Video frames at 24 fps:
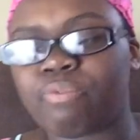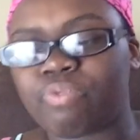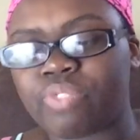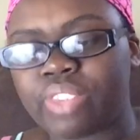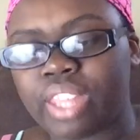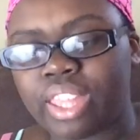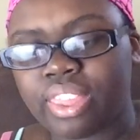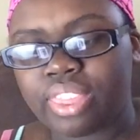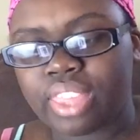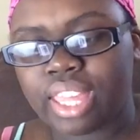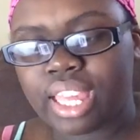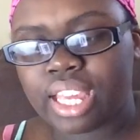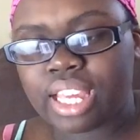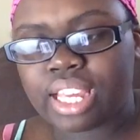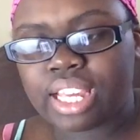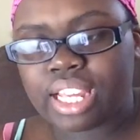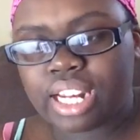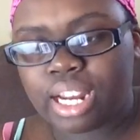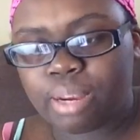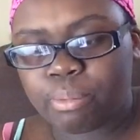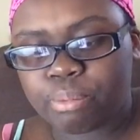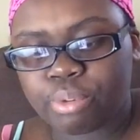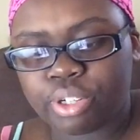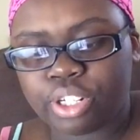And then
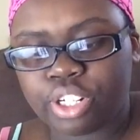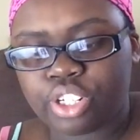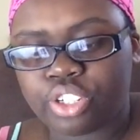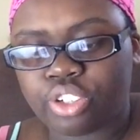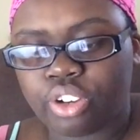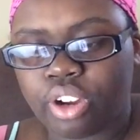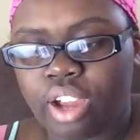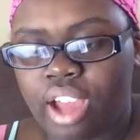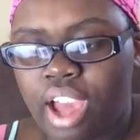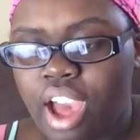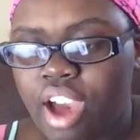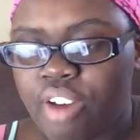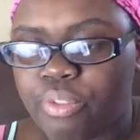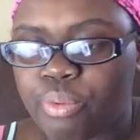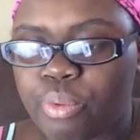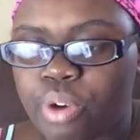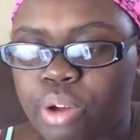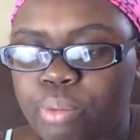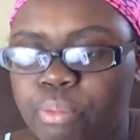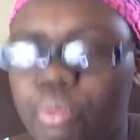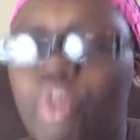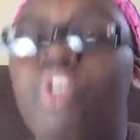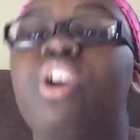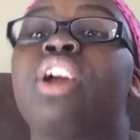I'm pretty sure I have
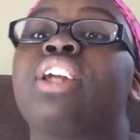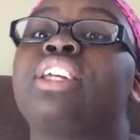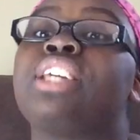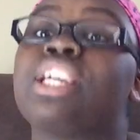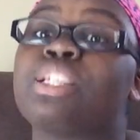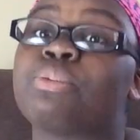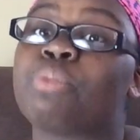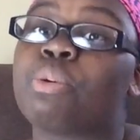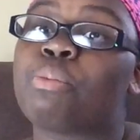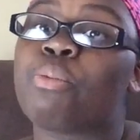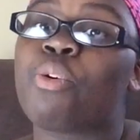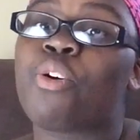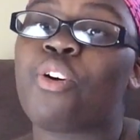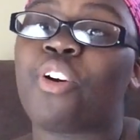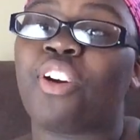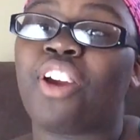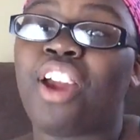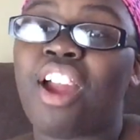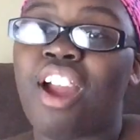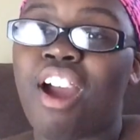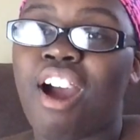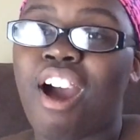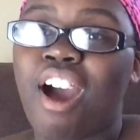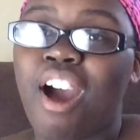one more. Yes, one more.
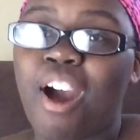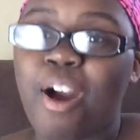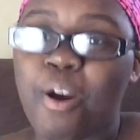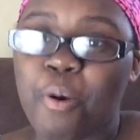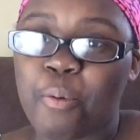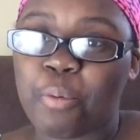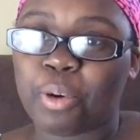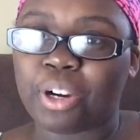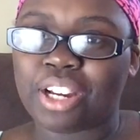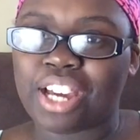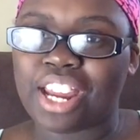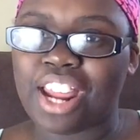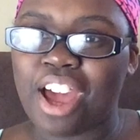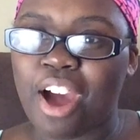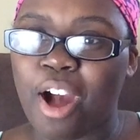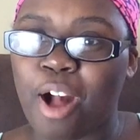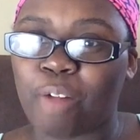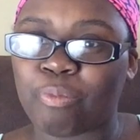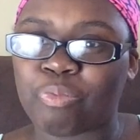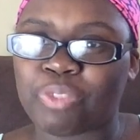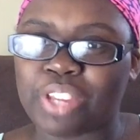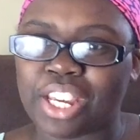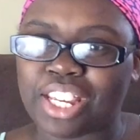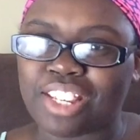We're going to
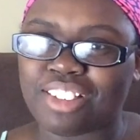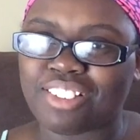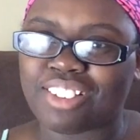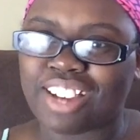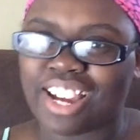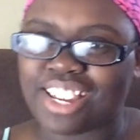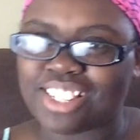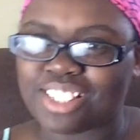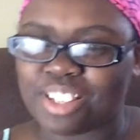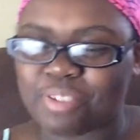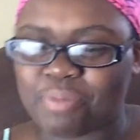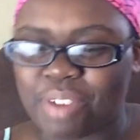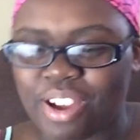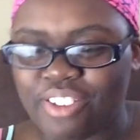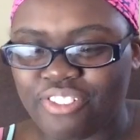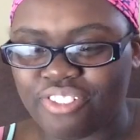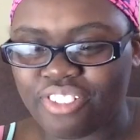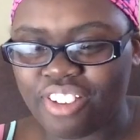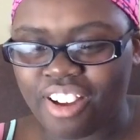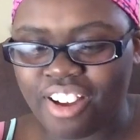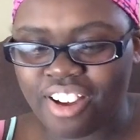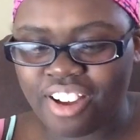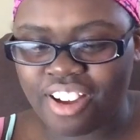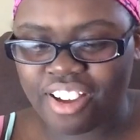update you guys on my
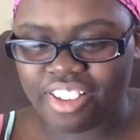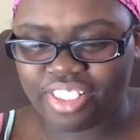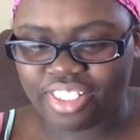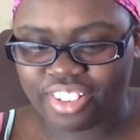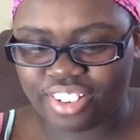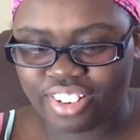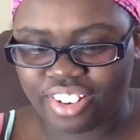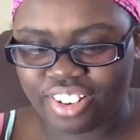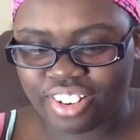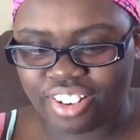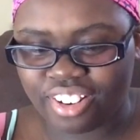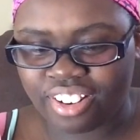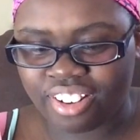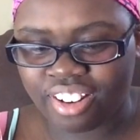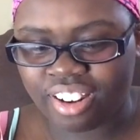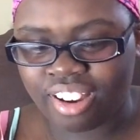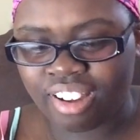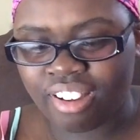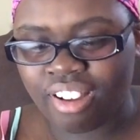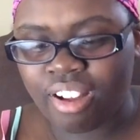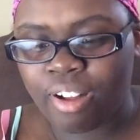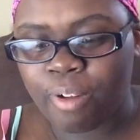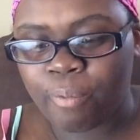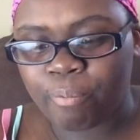father,
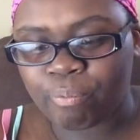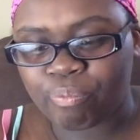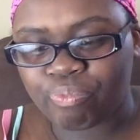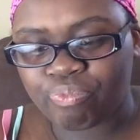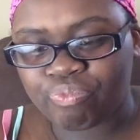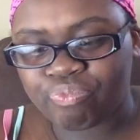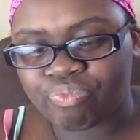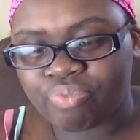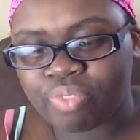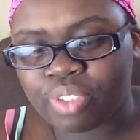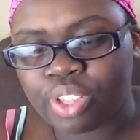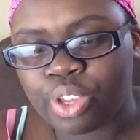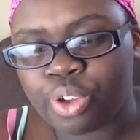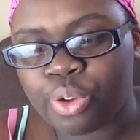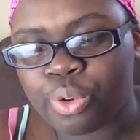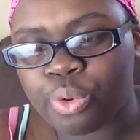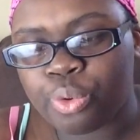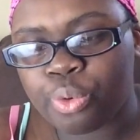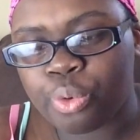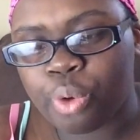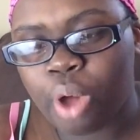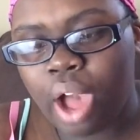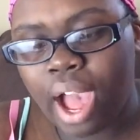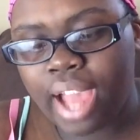
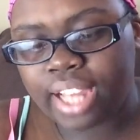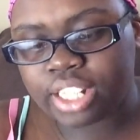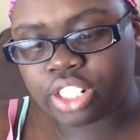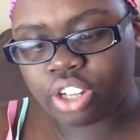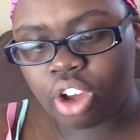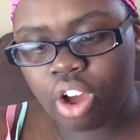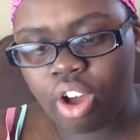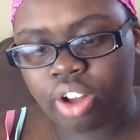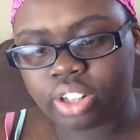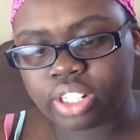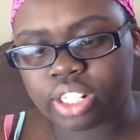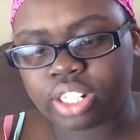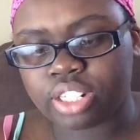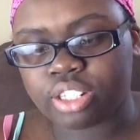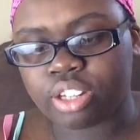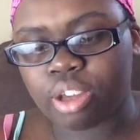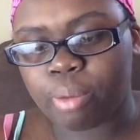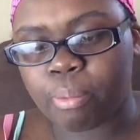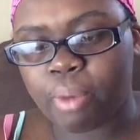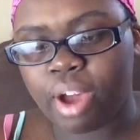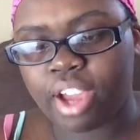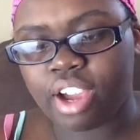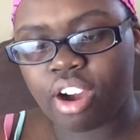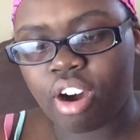who I talked to
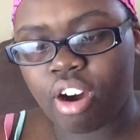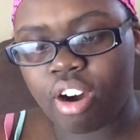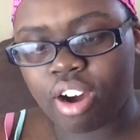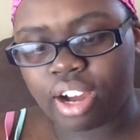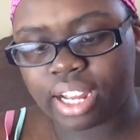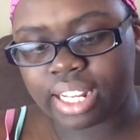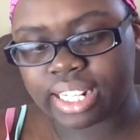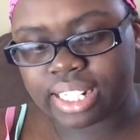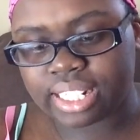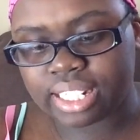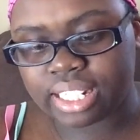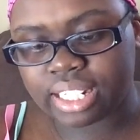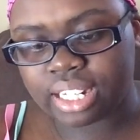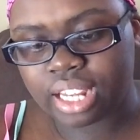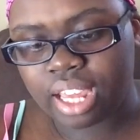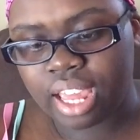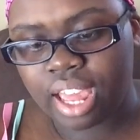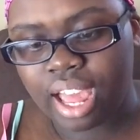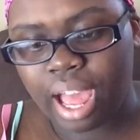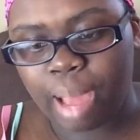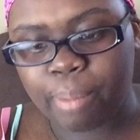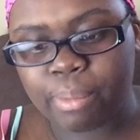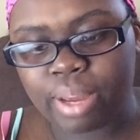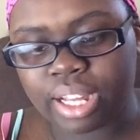my aunt.
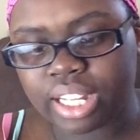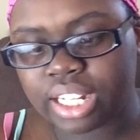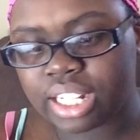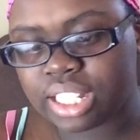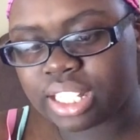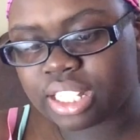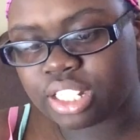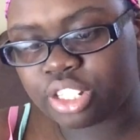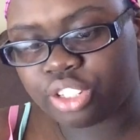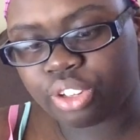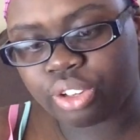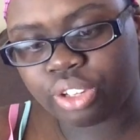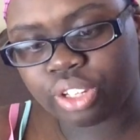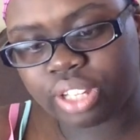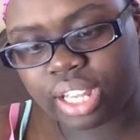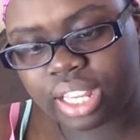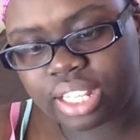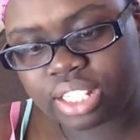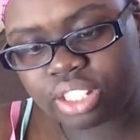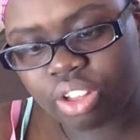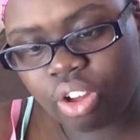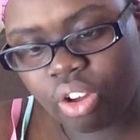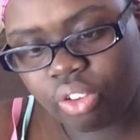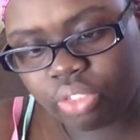I'm not going to show you
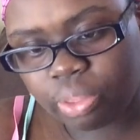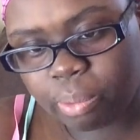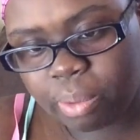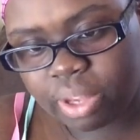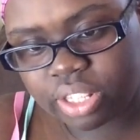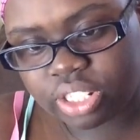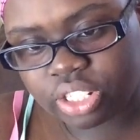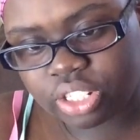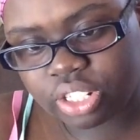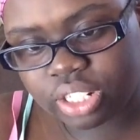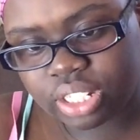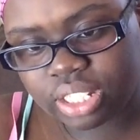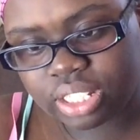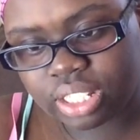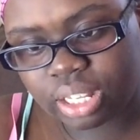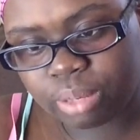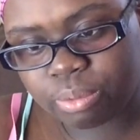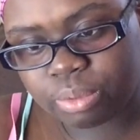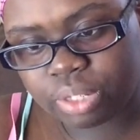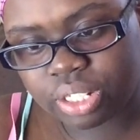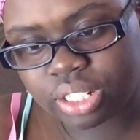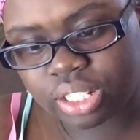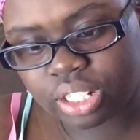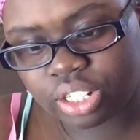guys all the messages.
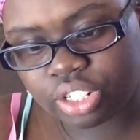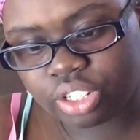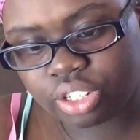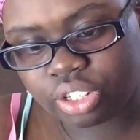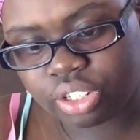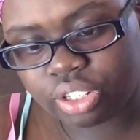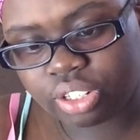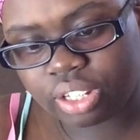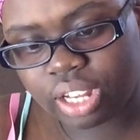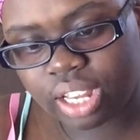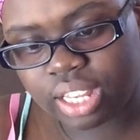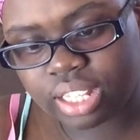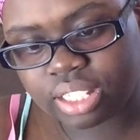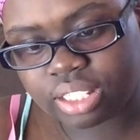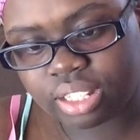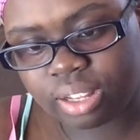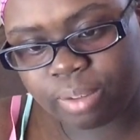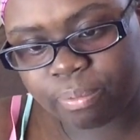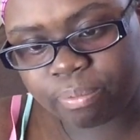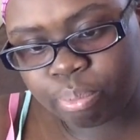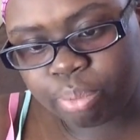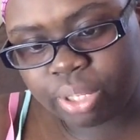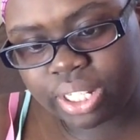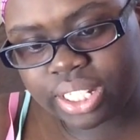I'm just going to show you guys
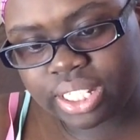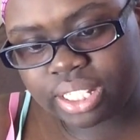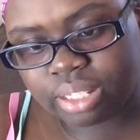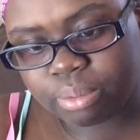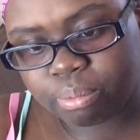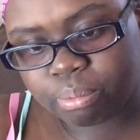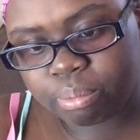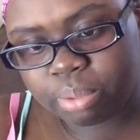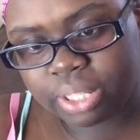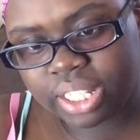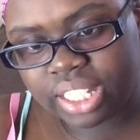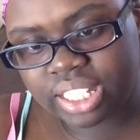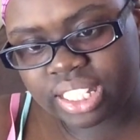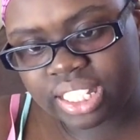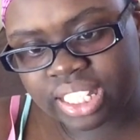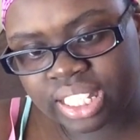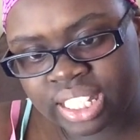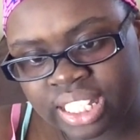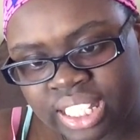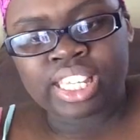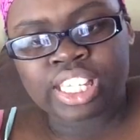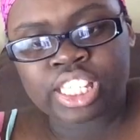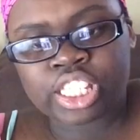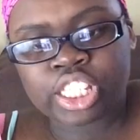bits and
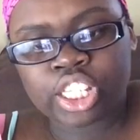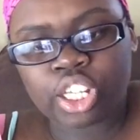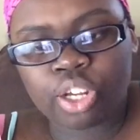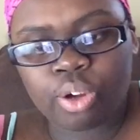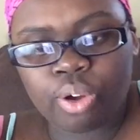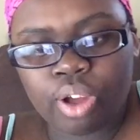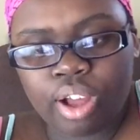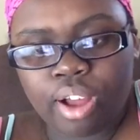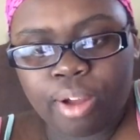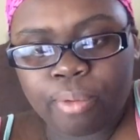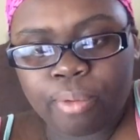pieces. So